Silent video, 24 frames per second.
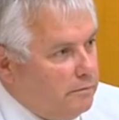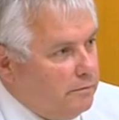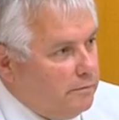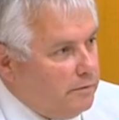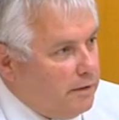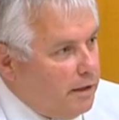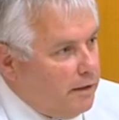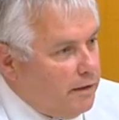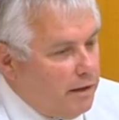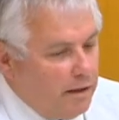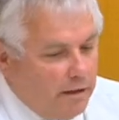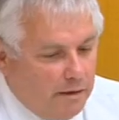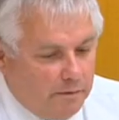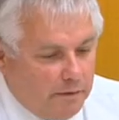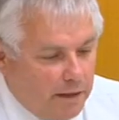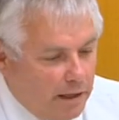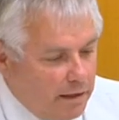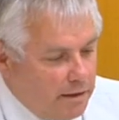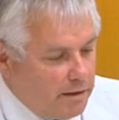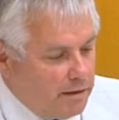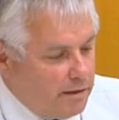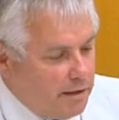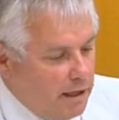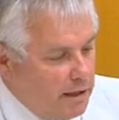Now
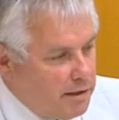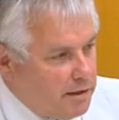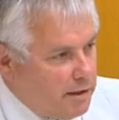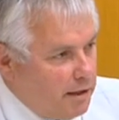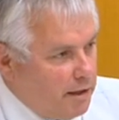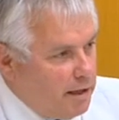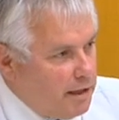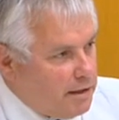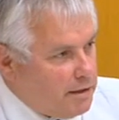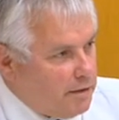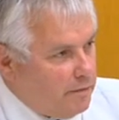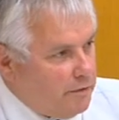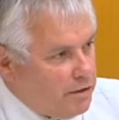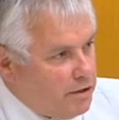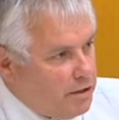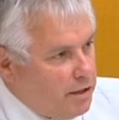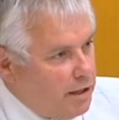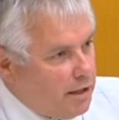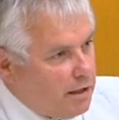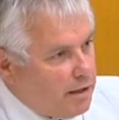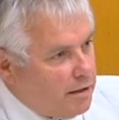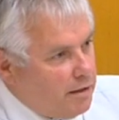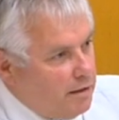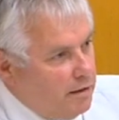that's a less of a
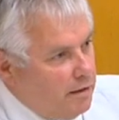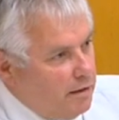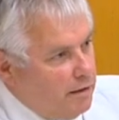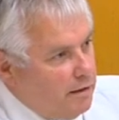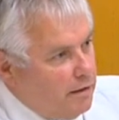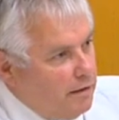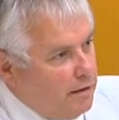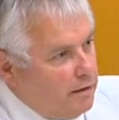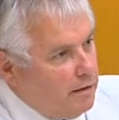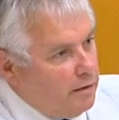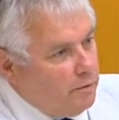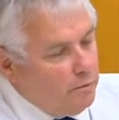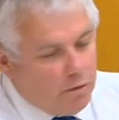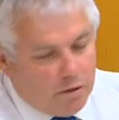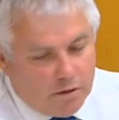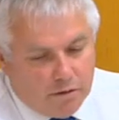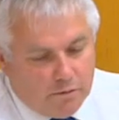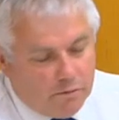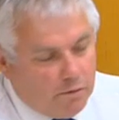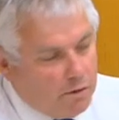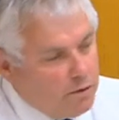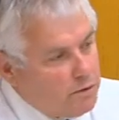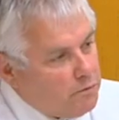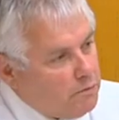check than
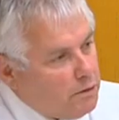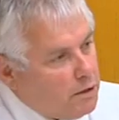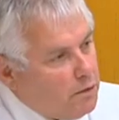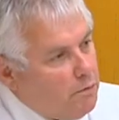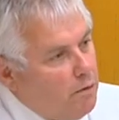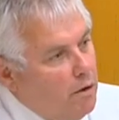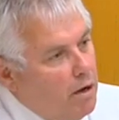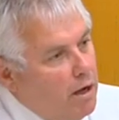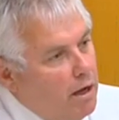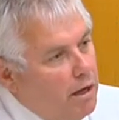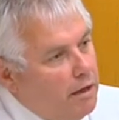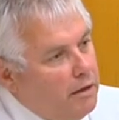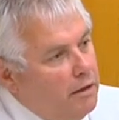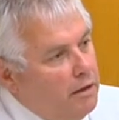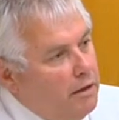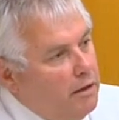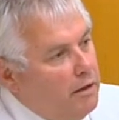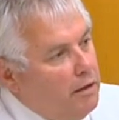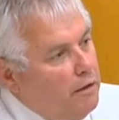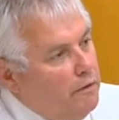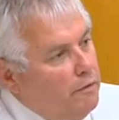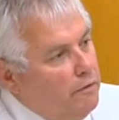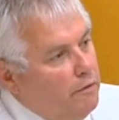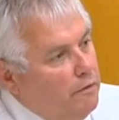what's required
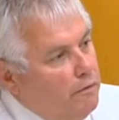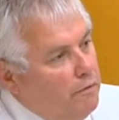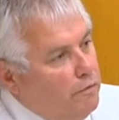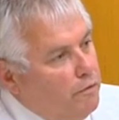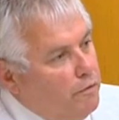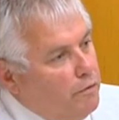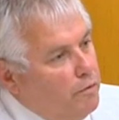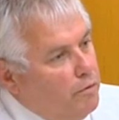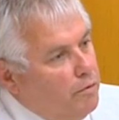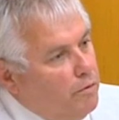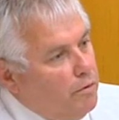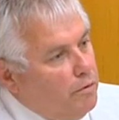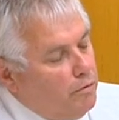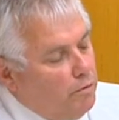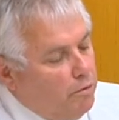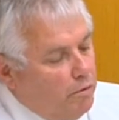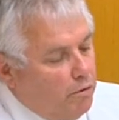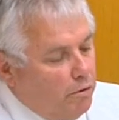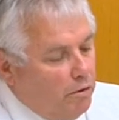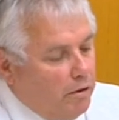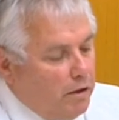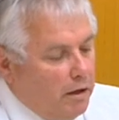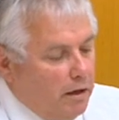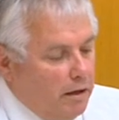for,
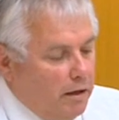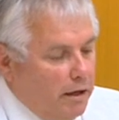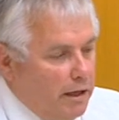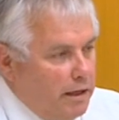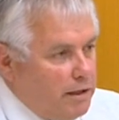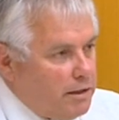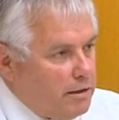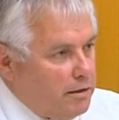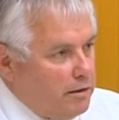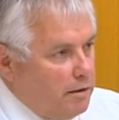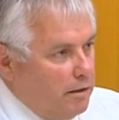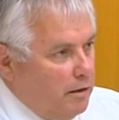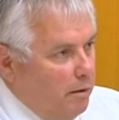or less.